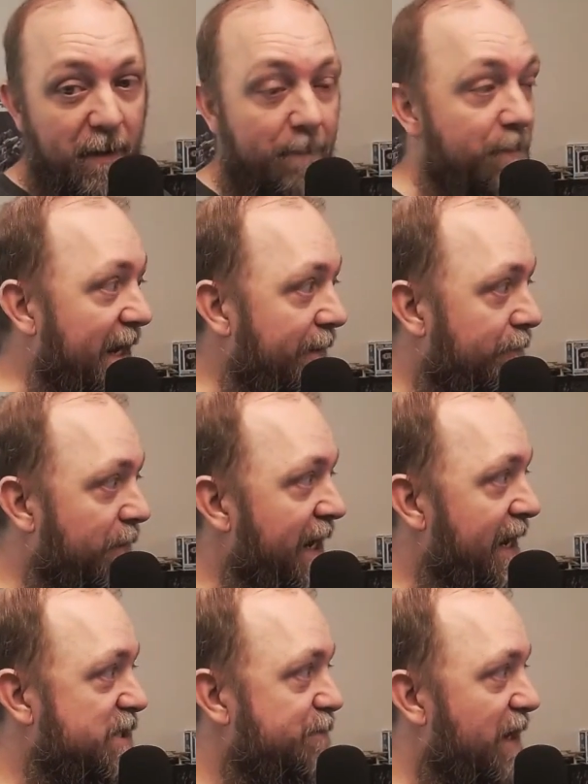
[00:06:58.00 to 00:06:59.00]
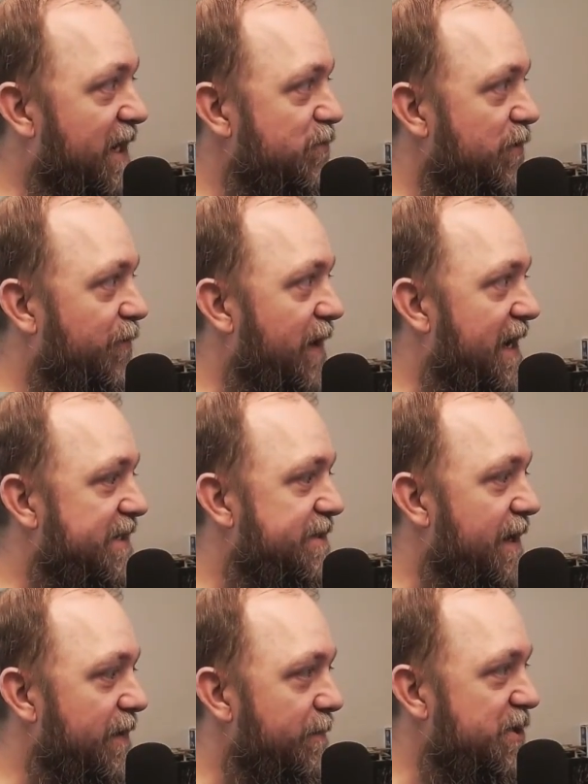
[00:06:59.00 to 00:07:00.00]
up my my Xbox real fast
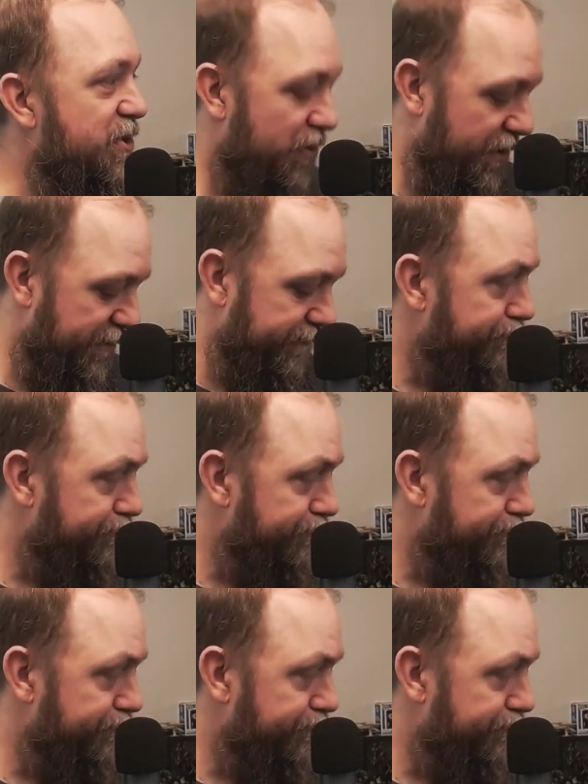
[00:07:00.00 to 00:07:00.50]
and let me show you.